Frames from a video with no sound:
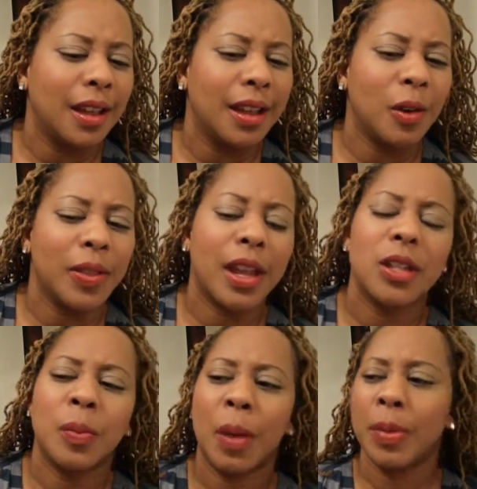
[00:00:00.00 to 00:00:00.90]
I don't think I
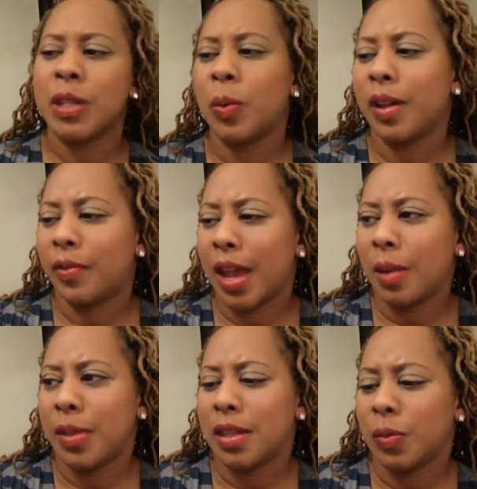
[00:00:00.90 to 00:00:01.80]
took my B12
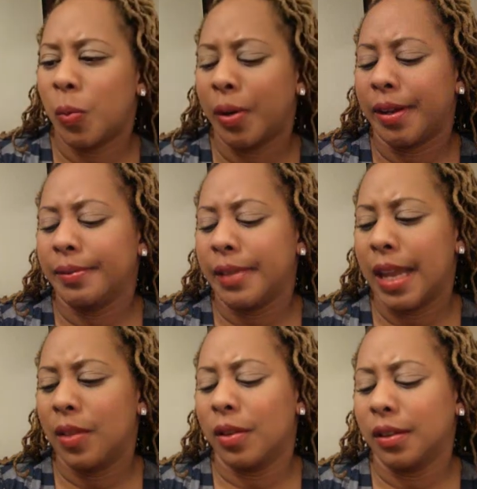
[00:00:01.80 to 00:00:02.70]
vitamin this morning
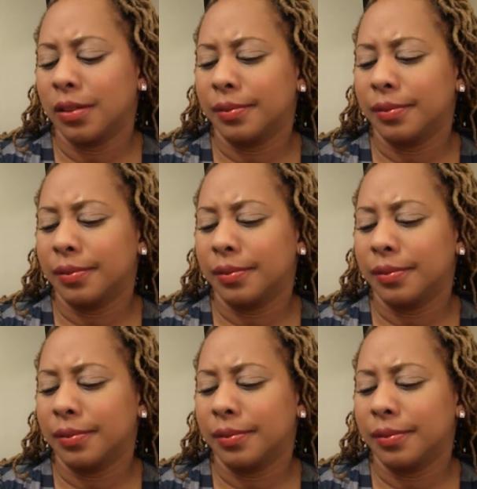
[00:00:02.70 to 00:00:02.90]
either.